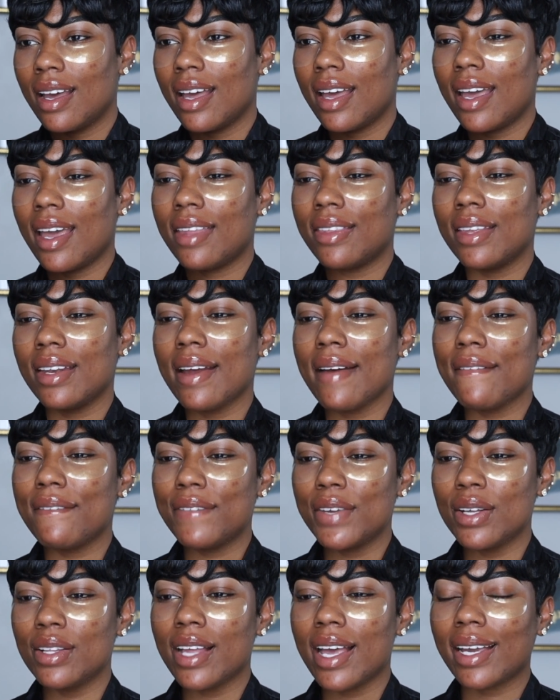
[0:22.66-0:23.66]
and then I
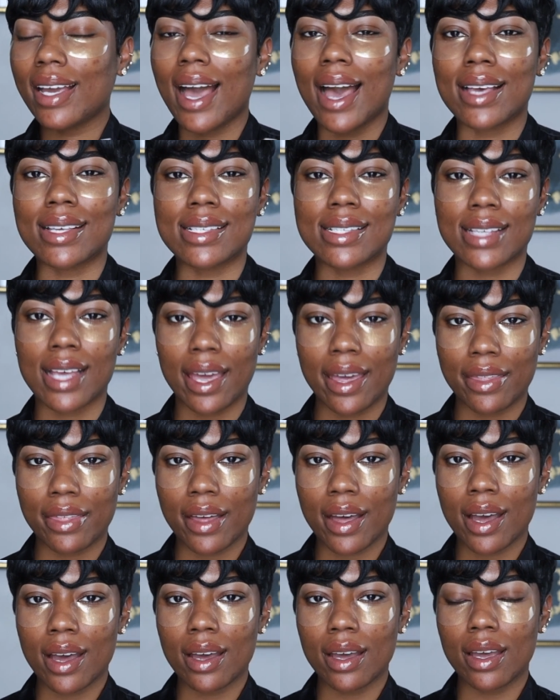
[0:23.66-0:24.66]
feel like I say
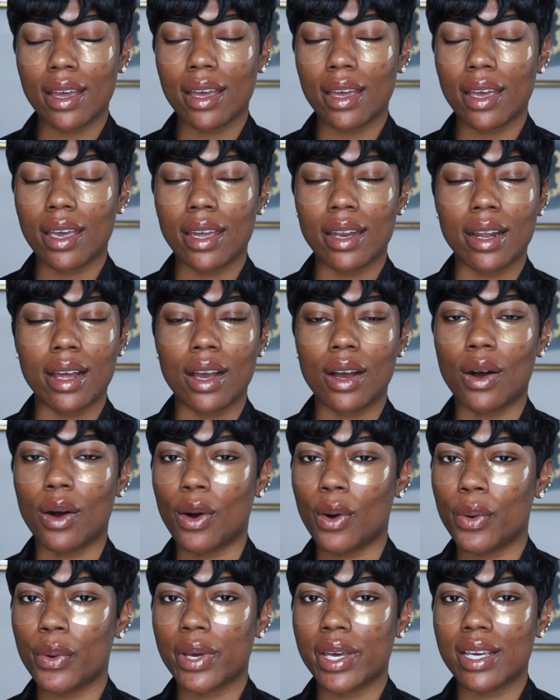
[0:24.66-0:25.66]
that and I
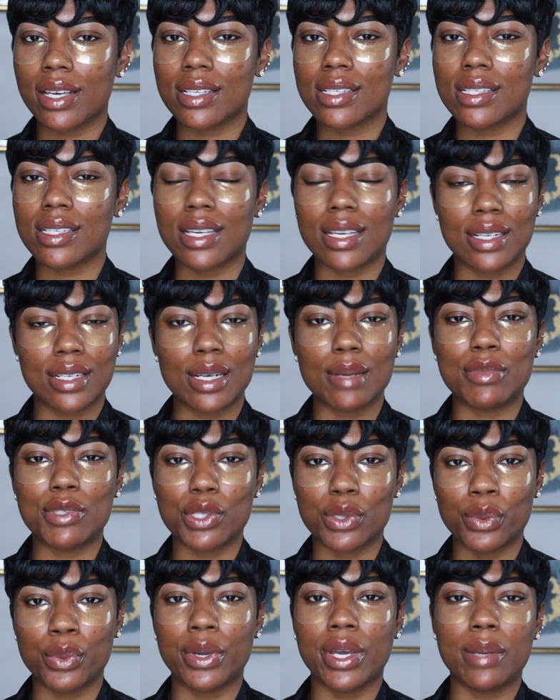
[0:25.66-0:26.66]
always end up
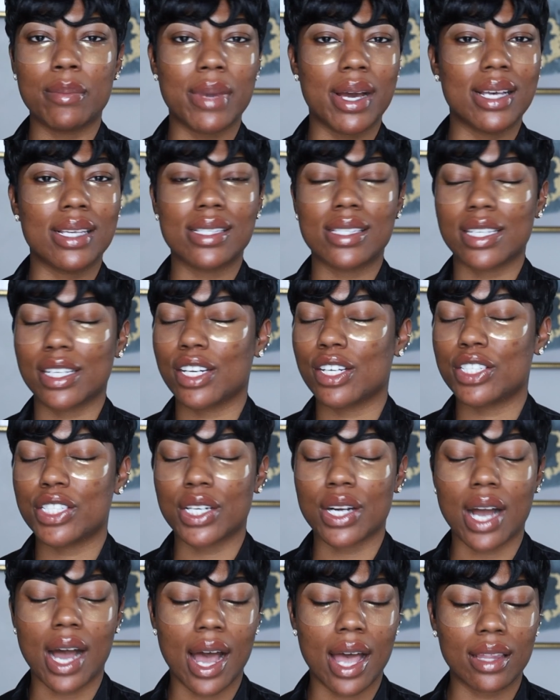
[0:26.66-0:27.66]
doing my
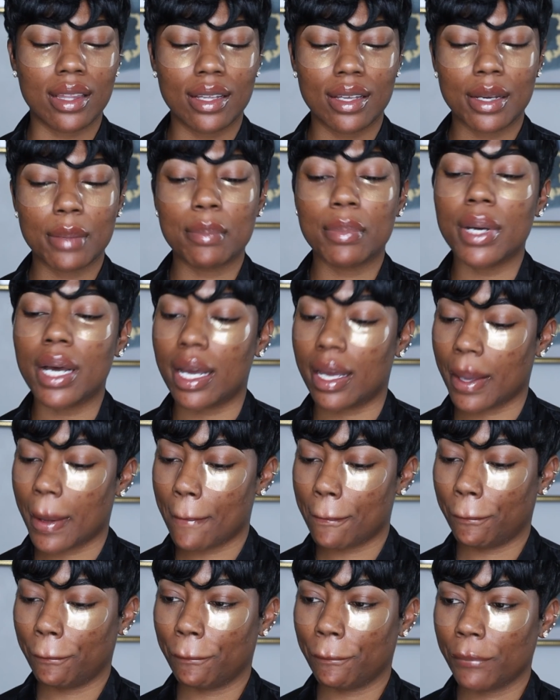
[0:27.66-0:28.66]
signature eye look,
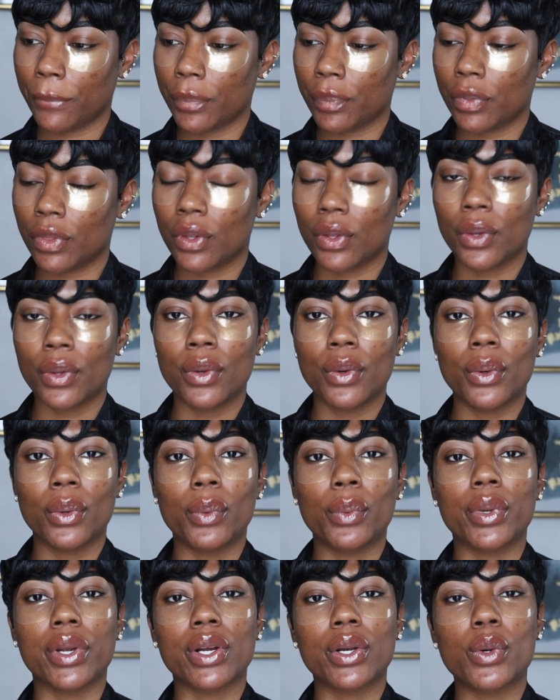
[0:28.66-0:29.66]
but
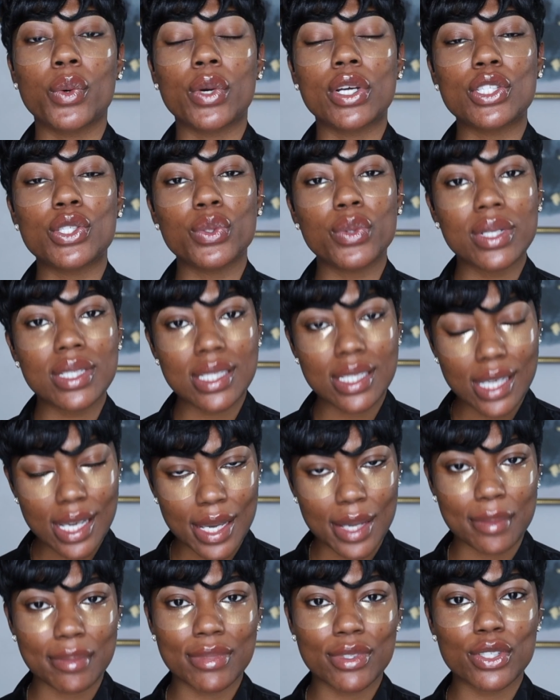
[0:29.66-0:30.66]
we're going to
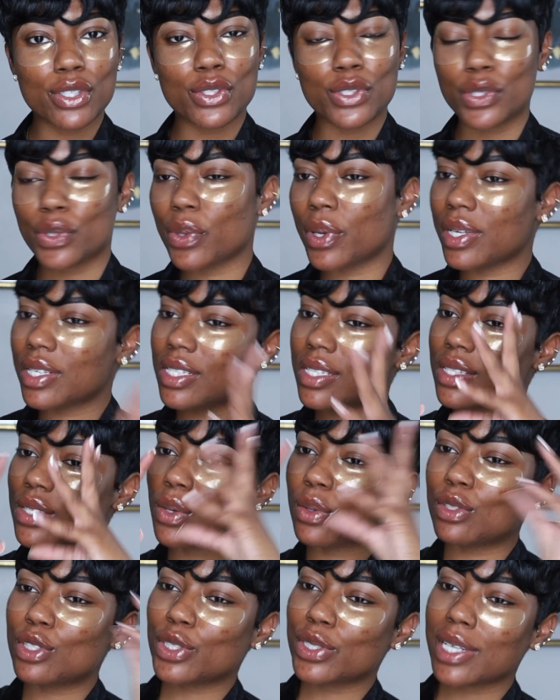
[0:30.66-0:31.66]
attempt to do a
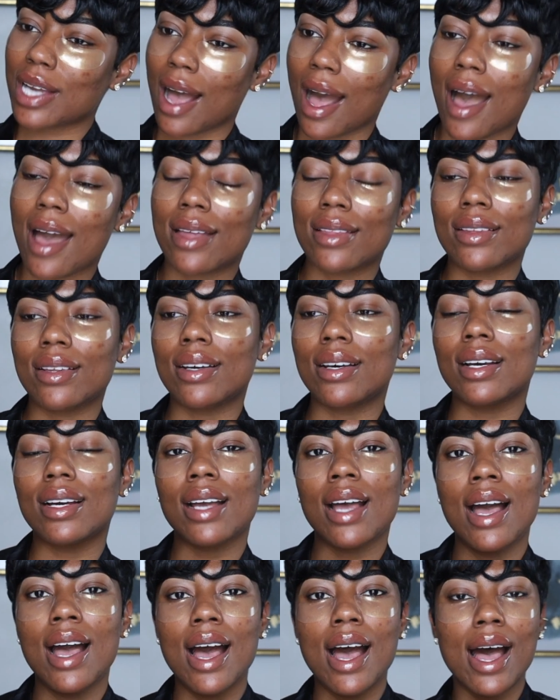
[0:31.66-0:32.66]
sultry eye look.
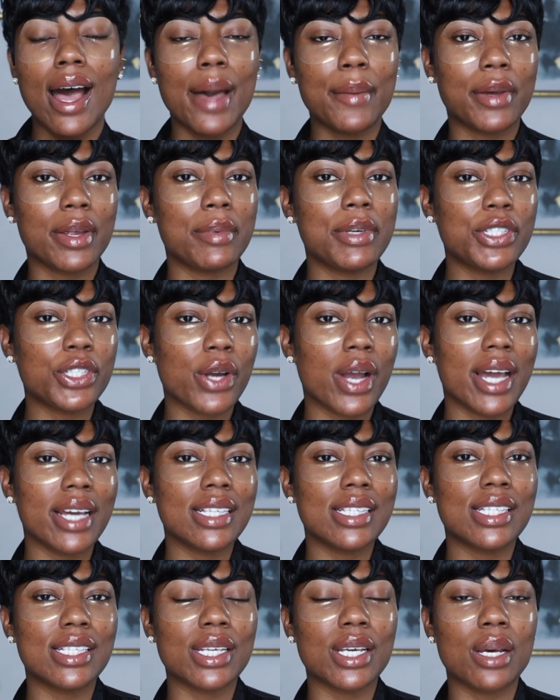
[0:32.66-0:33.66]
I'm going to be
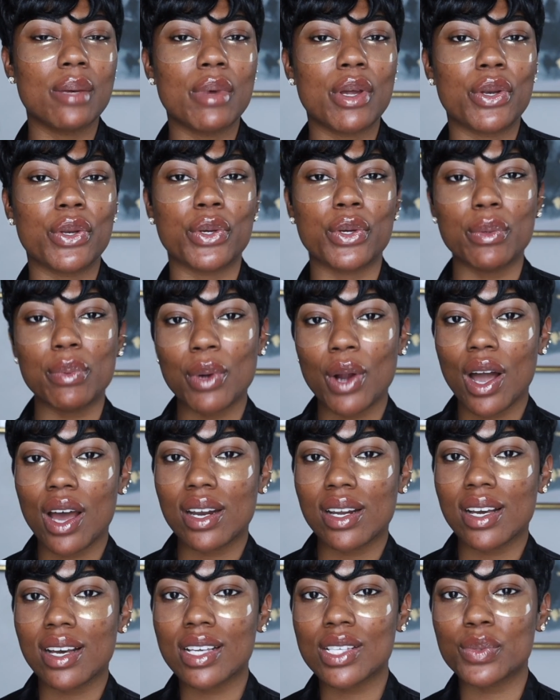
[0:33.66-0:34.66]
trying some new
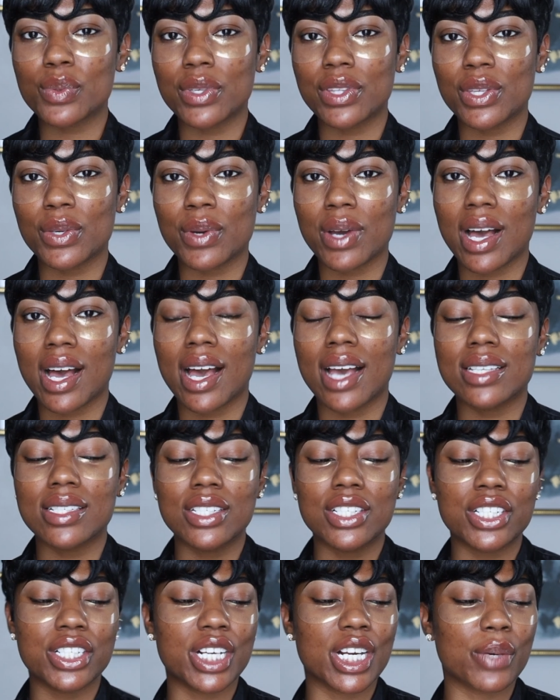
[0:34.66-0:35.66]
products with you guys
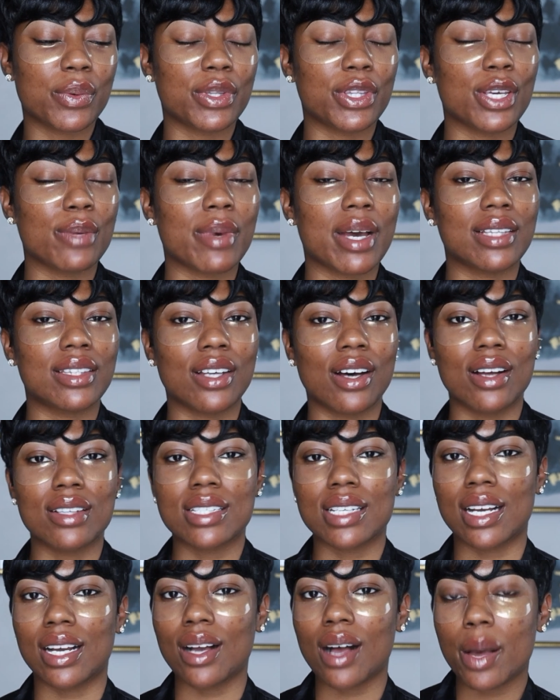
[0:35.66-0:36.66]
and sharing with you my
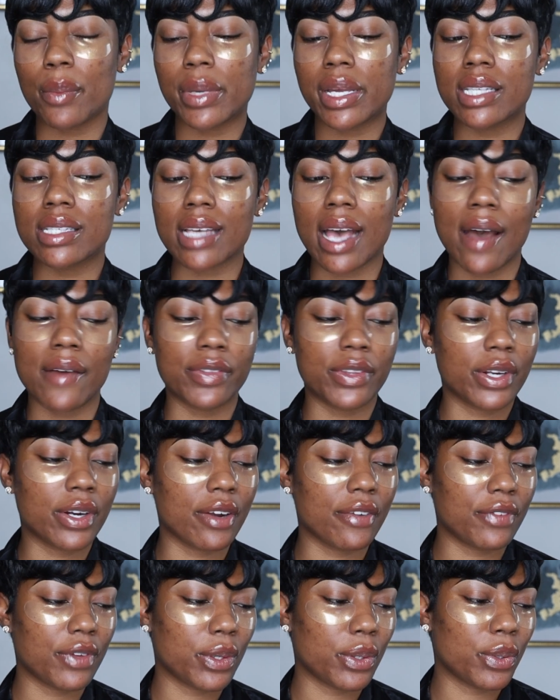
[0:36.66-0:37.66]
thoughts and comments after
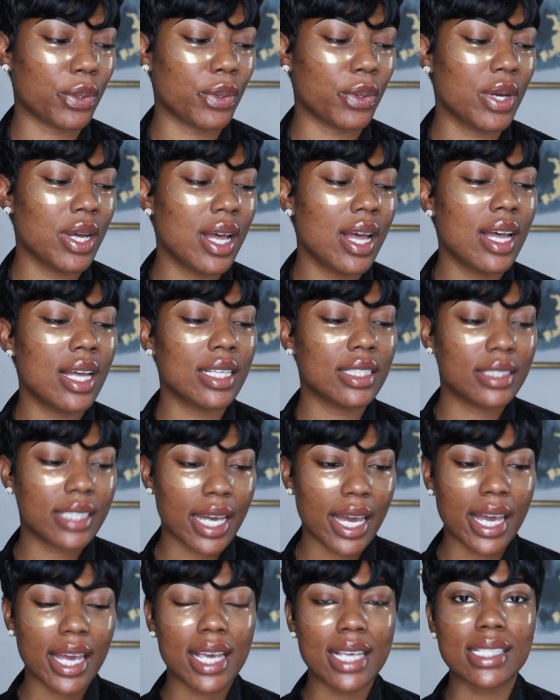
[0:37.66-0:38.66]
a few
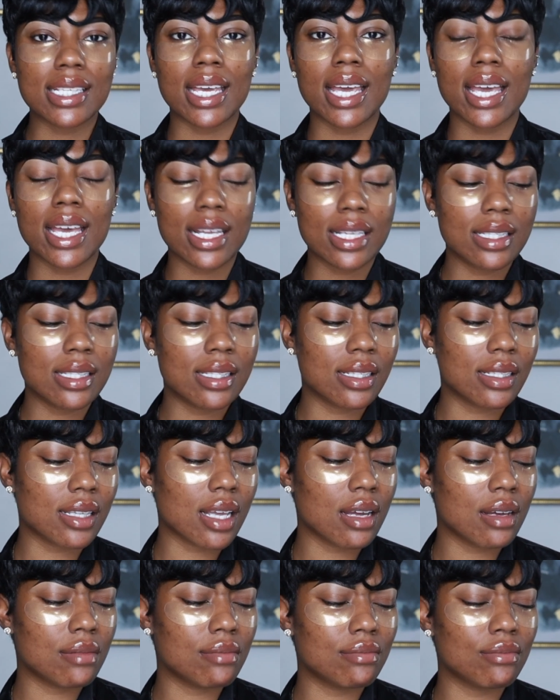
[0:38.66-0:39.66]
days and
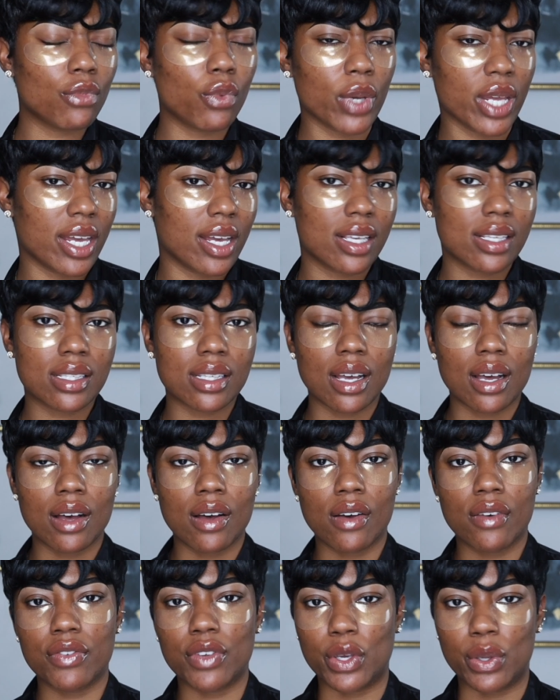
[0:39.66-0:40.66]
some weeks
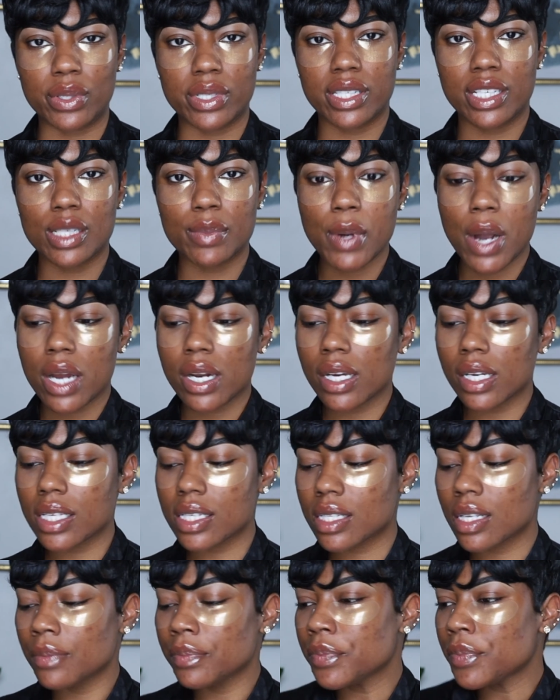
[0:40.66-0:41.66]
of using these
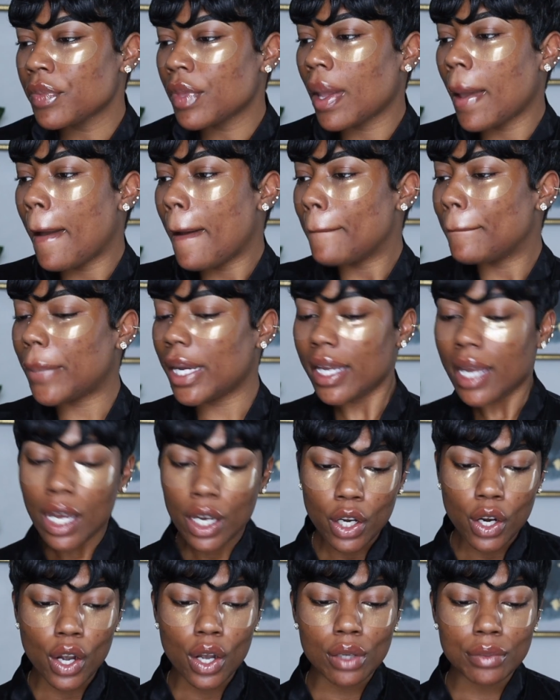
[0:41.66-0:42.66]
products. But yeah,
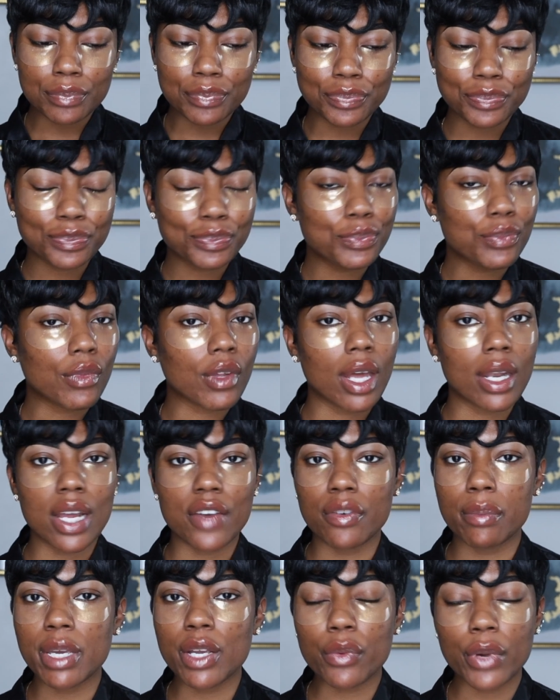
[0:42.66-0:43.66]
girl,
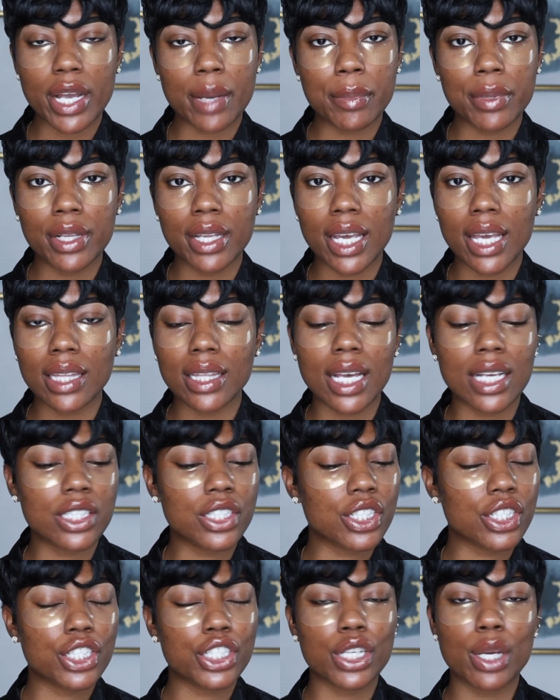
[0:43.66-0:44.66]
enough of me rambling. Let's
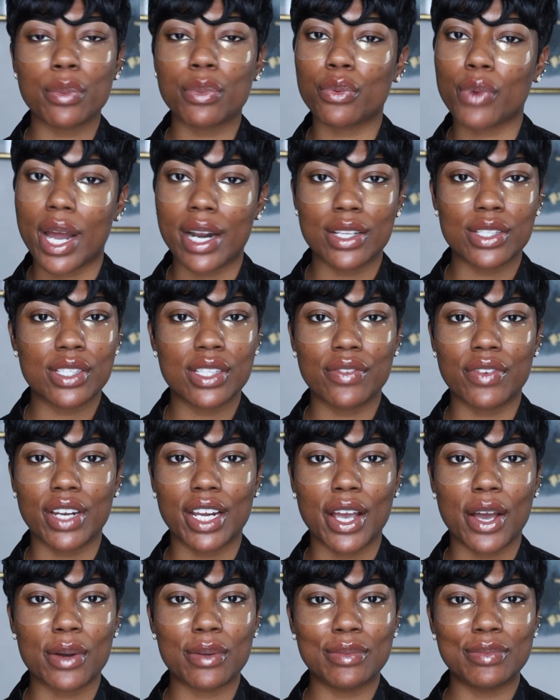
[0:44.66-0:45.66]
just jump right into the
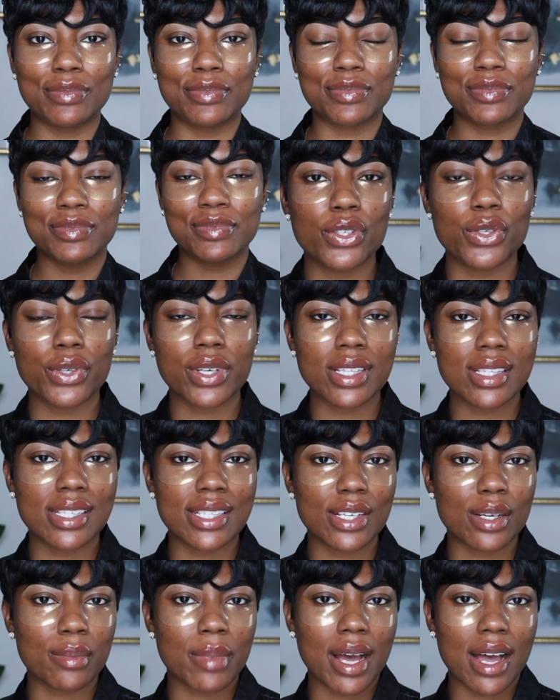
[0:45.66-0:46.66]
video. To
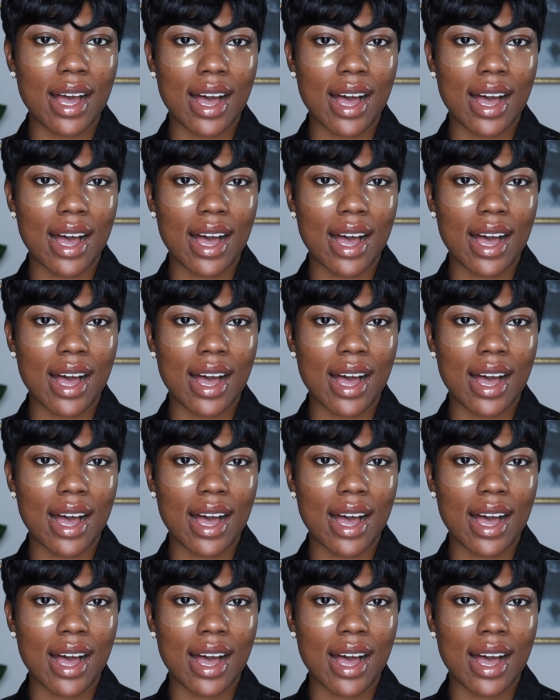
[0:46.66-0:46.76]
conceal my